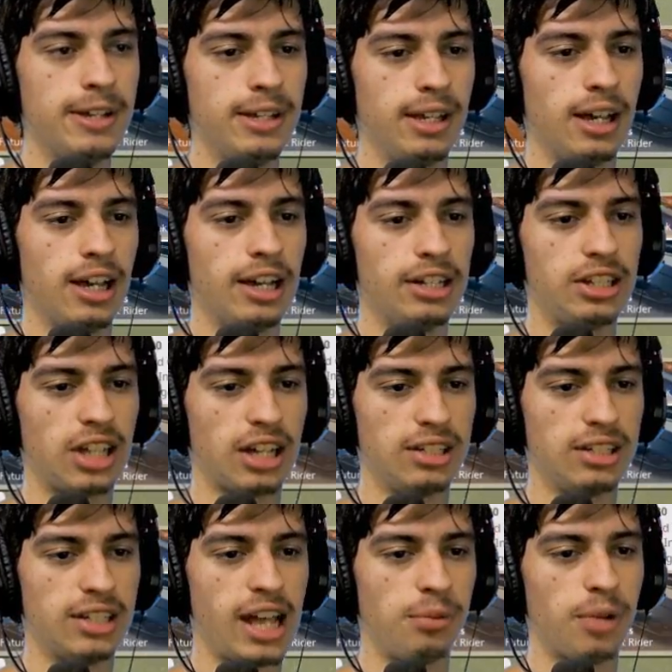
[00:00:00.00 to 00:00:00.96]
And then you got
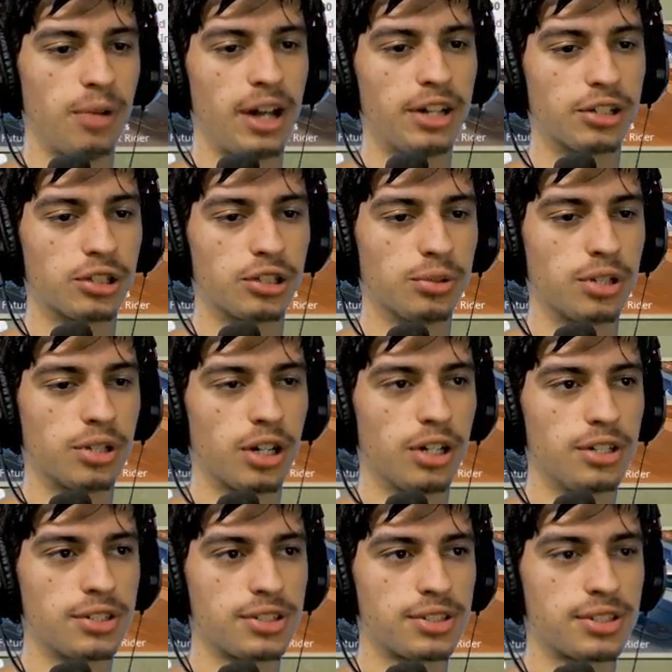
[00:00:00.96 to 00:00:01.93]
Knight Rider
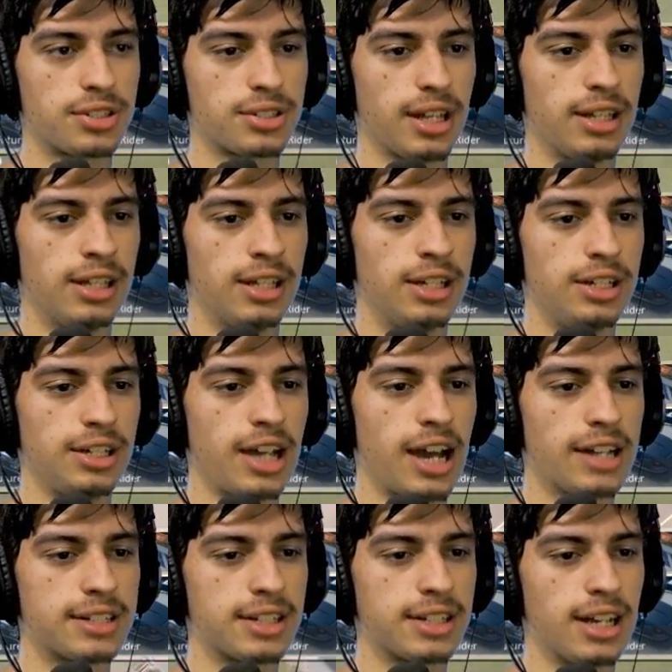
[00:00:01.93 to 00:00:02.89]
go-karts, and then you
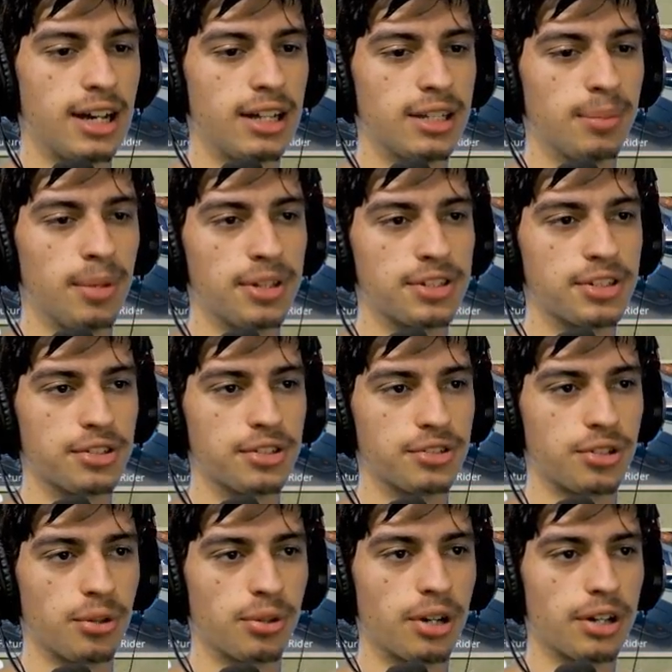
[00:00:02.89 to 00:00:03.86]
got the Munsters
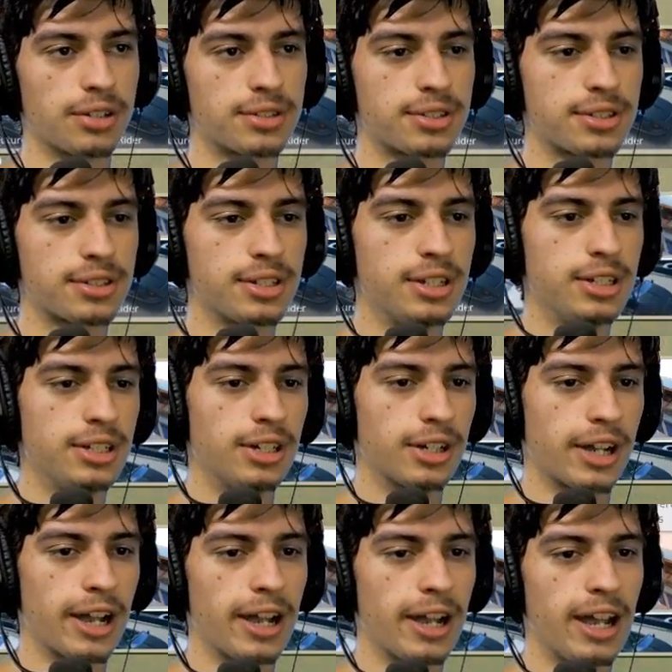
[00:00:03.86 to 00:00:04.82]
go-karts,
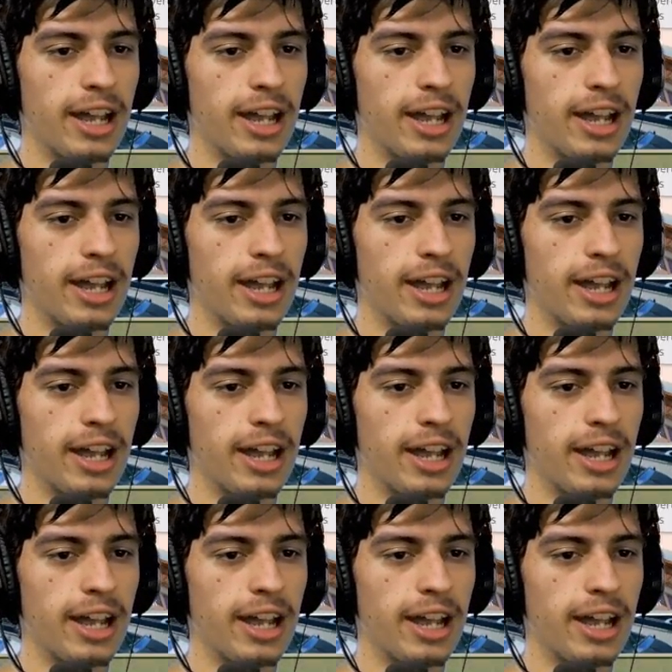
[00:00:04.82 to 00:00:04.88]
okay?